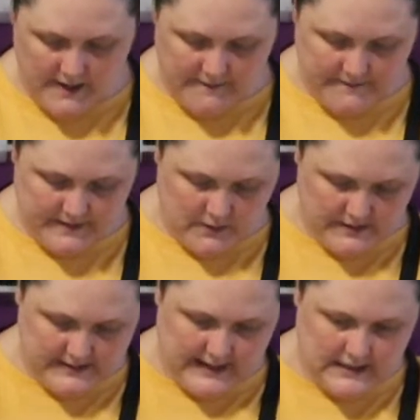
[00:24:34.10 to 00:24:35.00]
I always
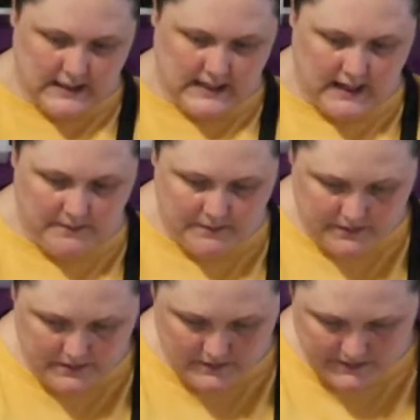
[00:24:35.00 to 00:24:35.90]
like to keep
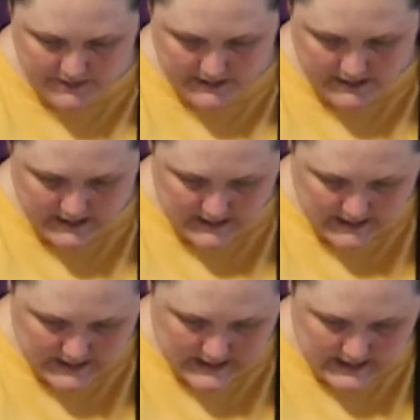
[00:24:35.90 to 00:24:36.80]

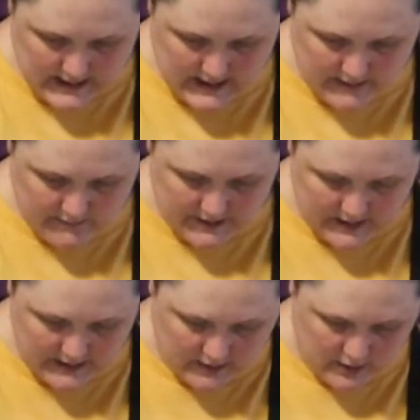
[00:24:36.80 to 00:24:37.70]

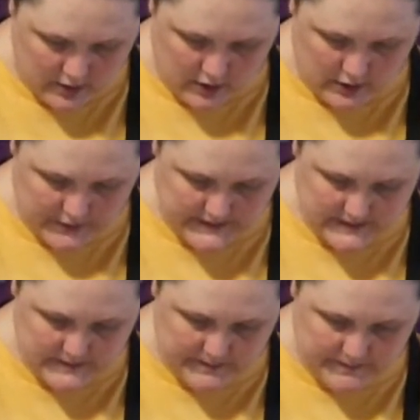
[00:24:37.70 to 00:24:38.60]
everything close
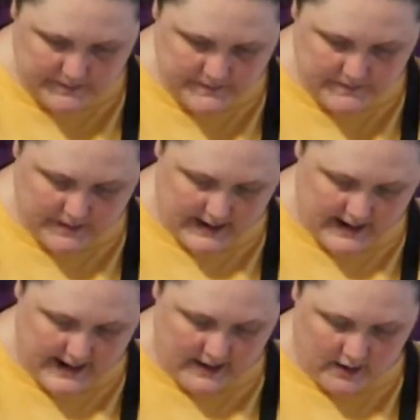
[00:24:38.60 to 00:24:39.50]
by,
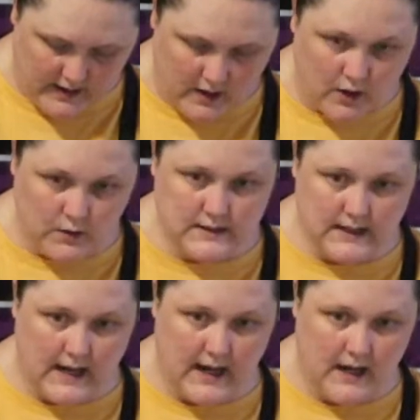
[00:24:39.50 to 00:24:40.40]
and I hold it
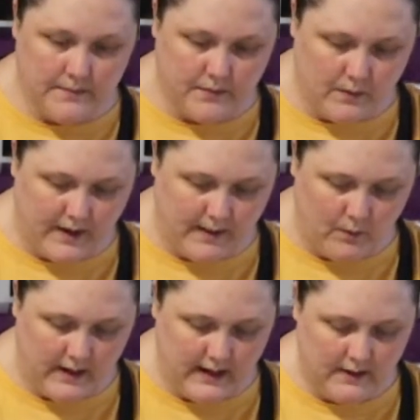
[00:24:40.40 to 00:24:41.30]
up when I'm weeding.